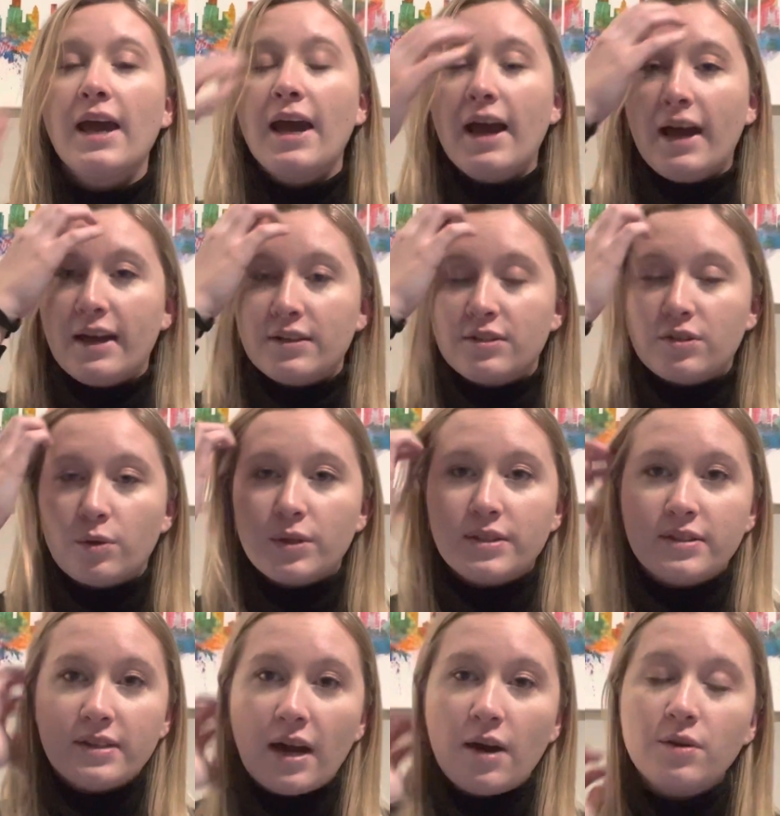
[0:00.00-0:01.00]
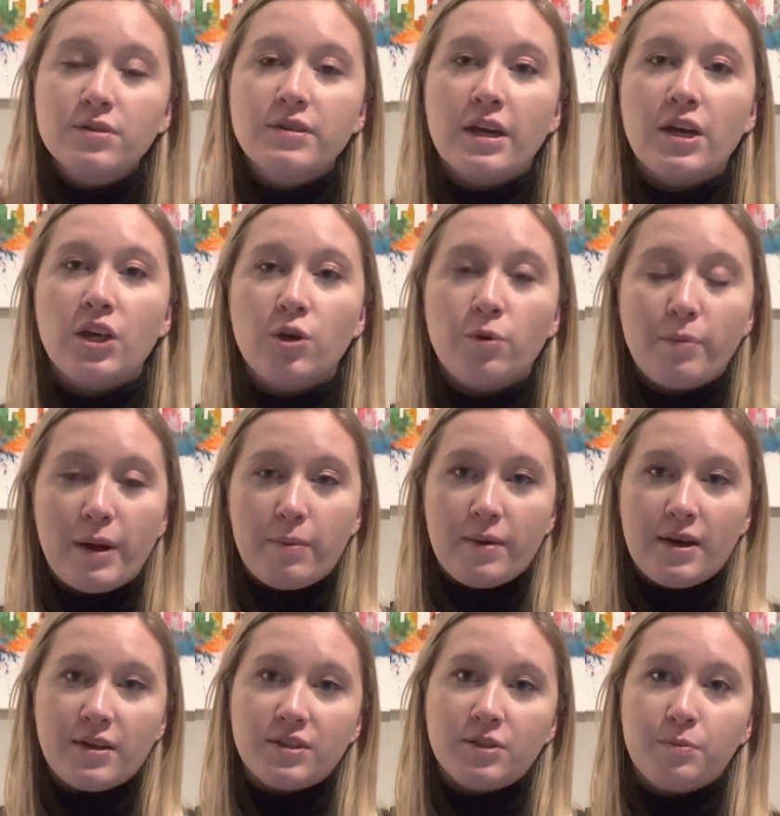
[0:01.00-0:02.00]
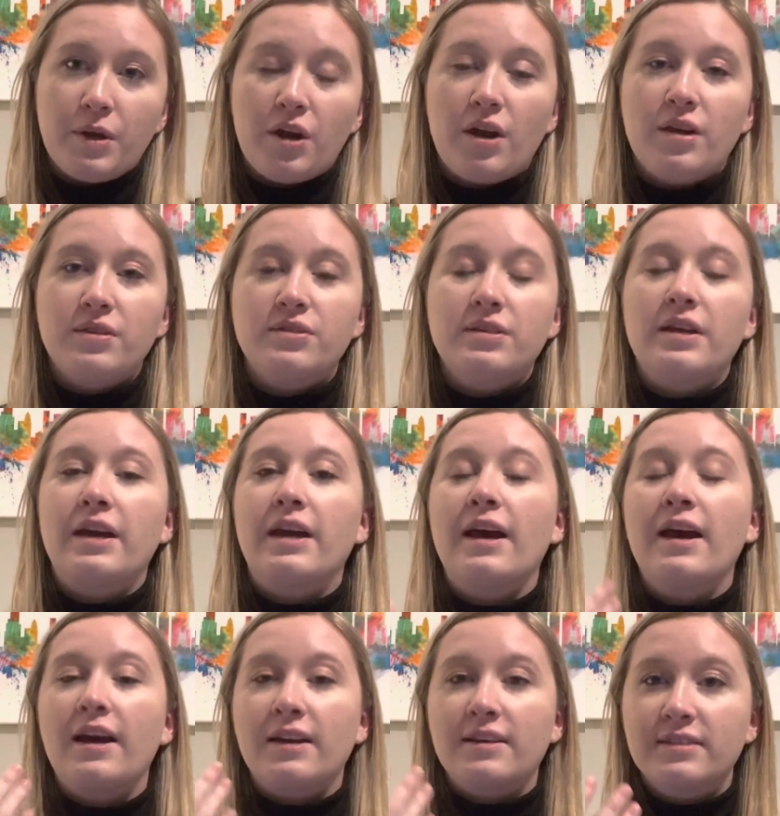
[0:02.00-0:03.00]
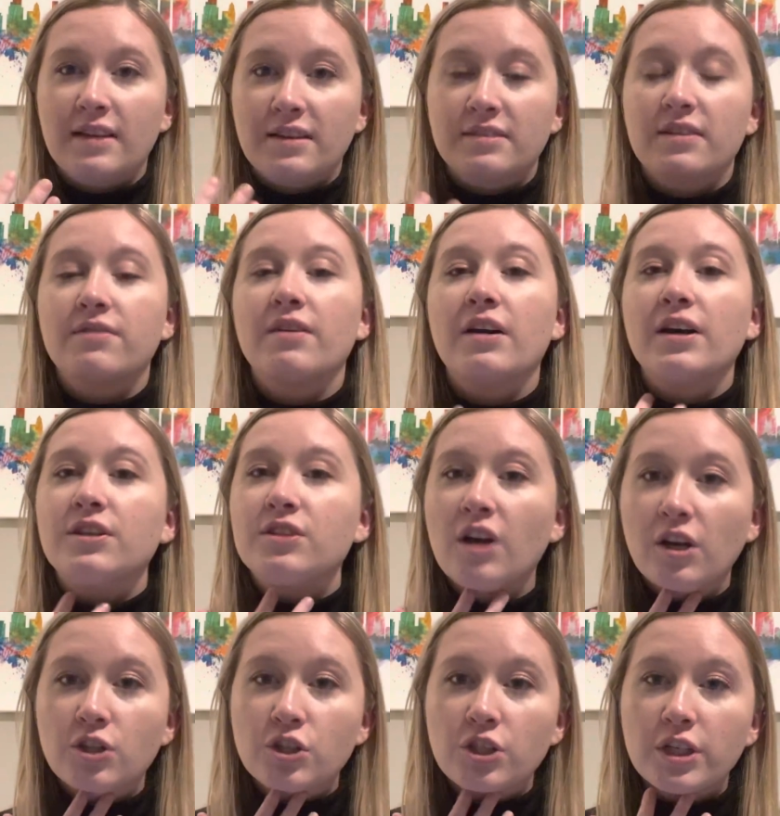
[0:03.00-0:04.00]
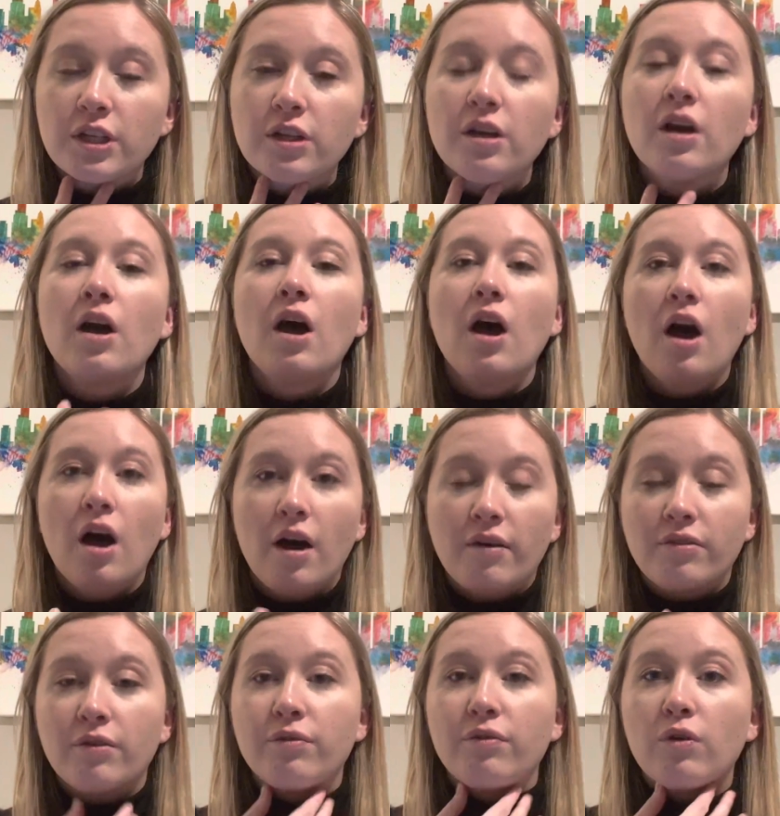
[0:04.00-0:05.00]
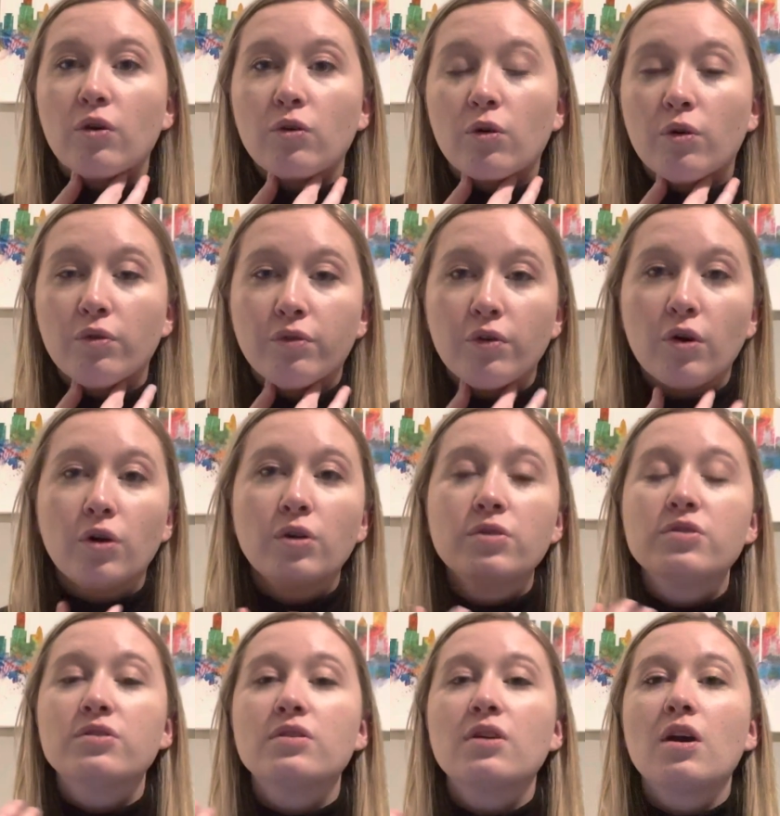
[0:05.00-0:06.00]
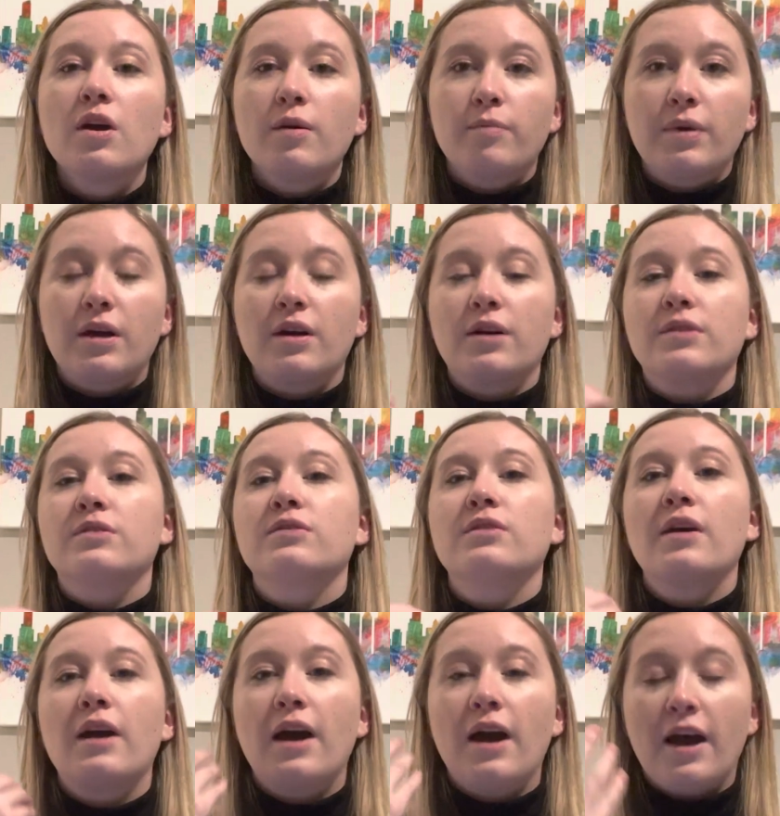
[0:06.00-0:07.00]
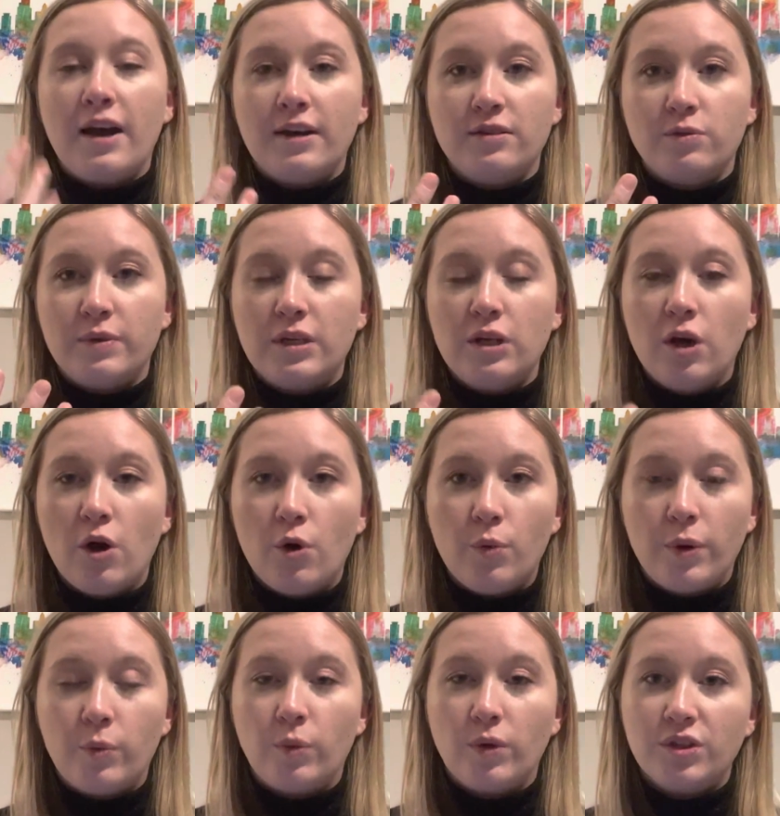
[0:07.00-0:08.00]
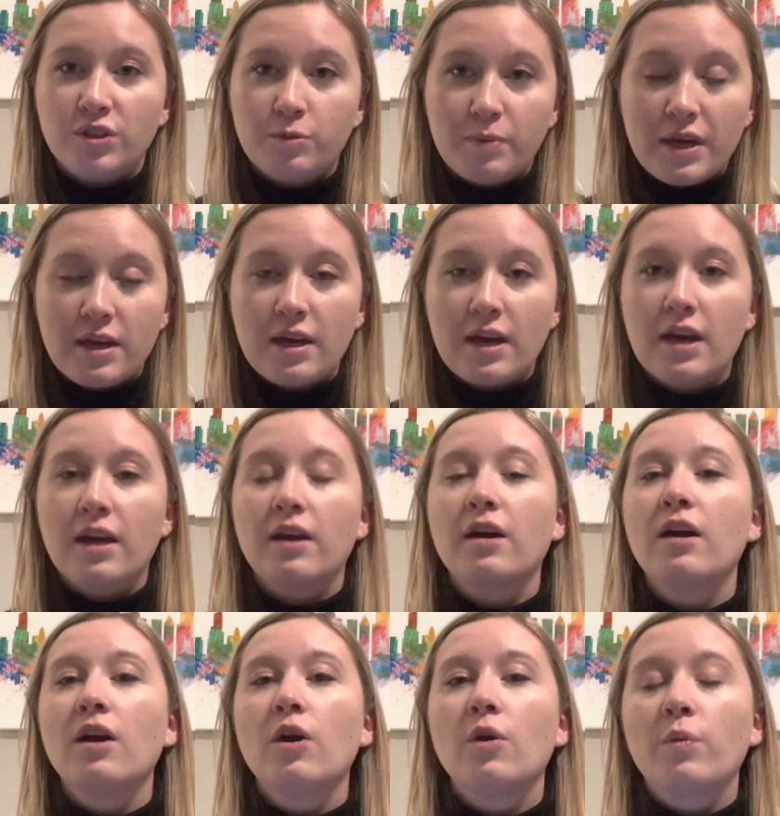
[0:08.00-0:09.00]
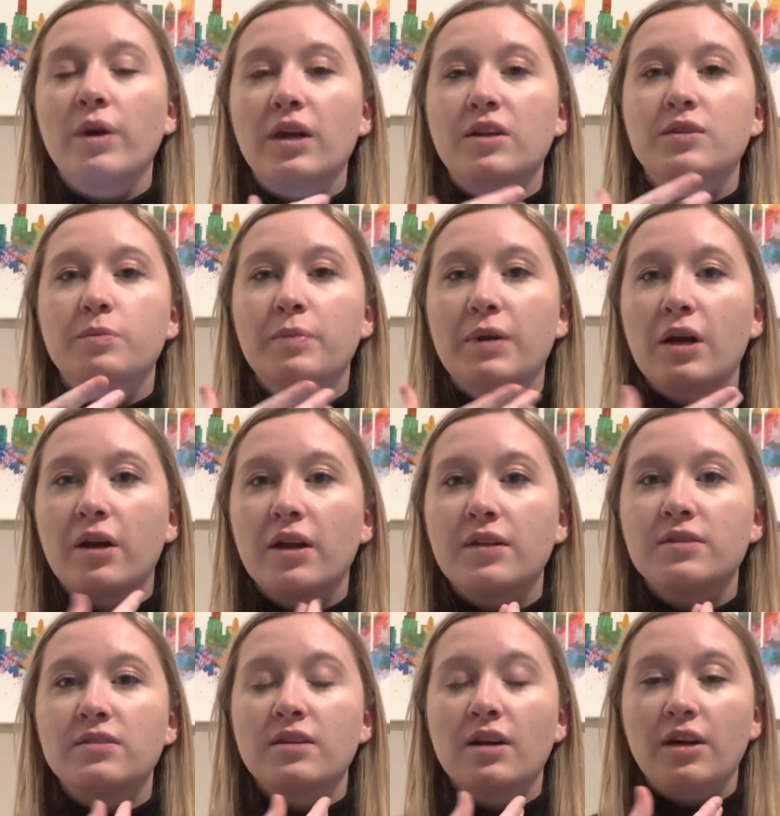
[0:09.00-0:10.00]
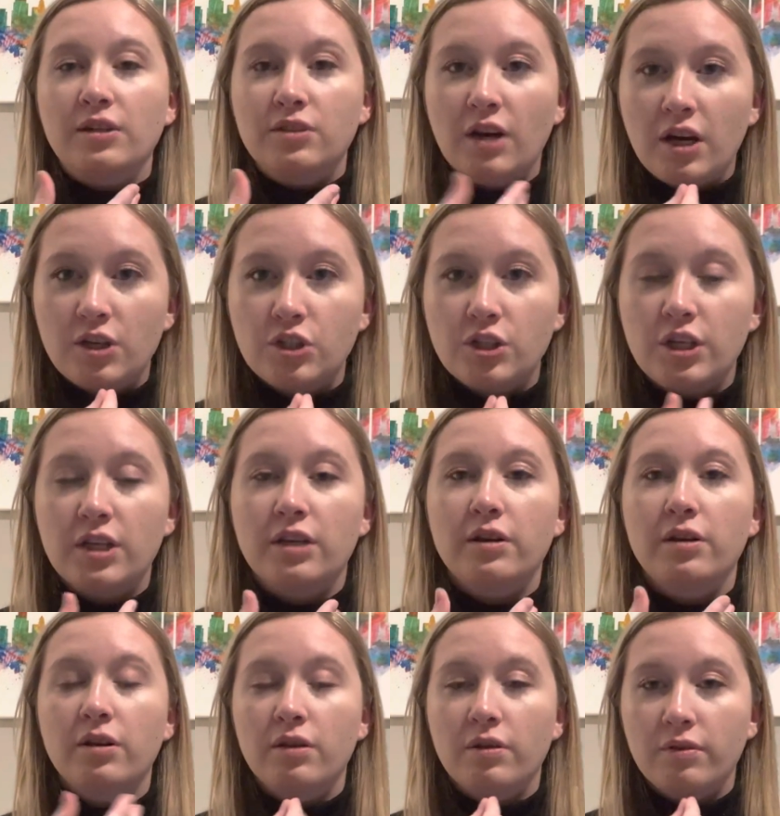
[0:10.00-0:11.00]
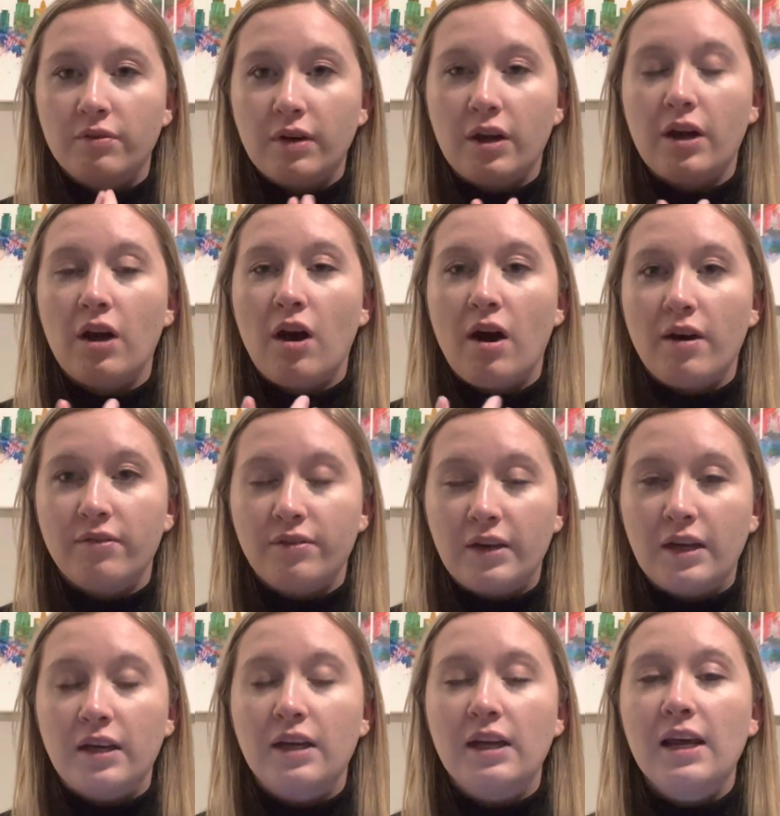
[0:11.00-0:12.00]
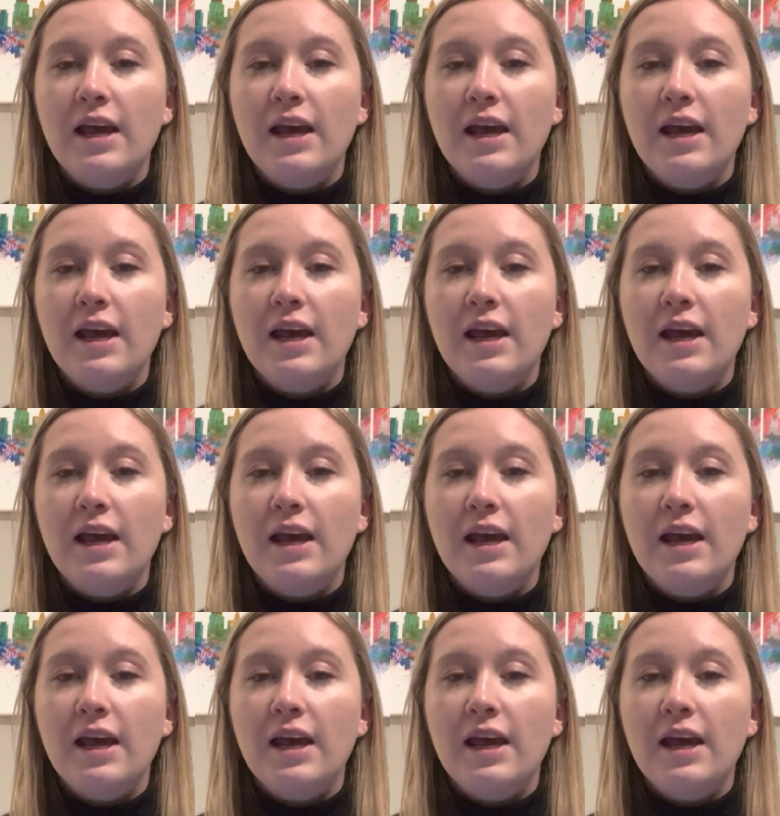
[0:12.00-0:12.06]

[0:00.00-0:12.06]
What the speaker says: And so it sounds like you may be experiencing excessive adduction of the vocal folds because, as we know, when we're speaking, we experience adduction very often,